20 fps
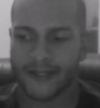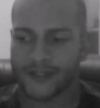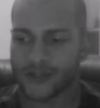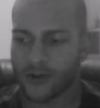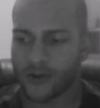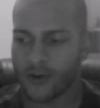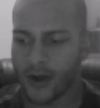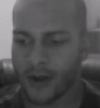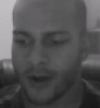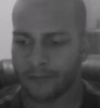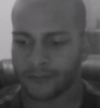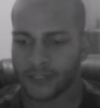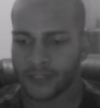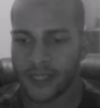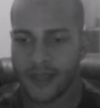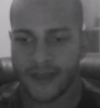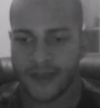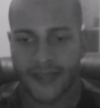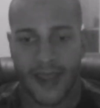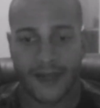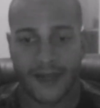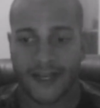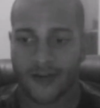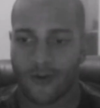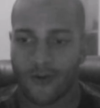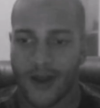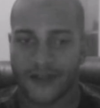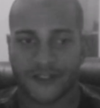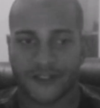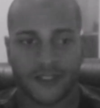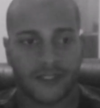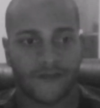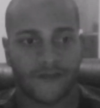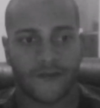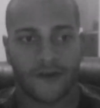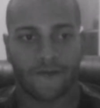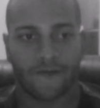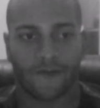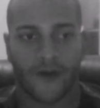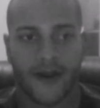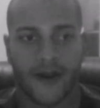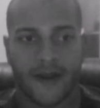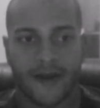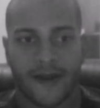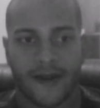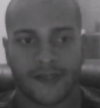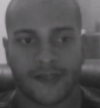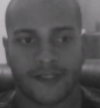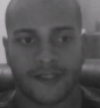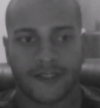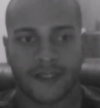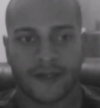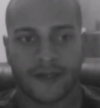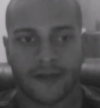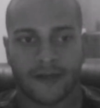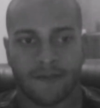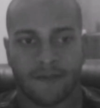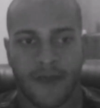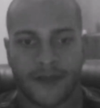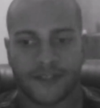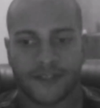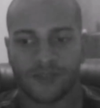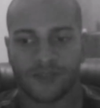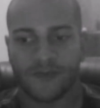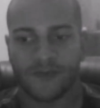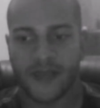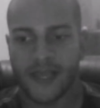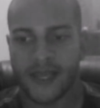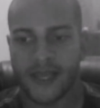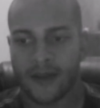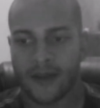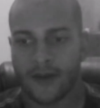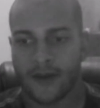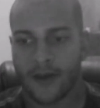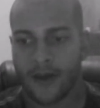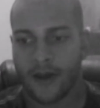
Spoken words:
So, any questions, feel free to message me,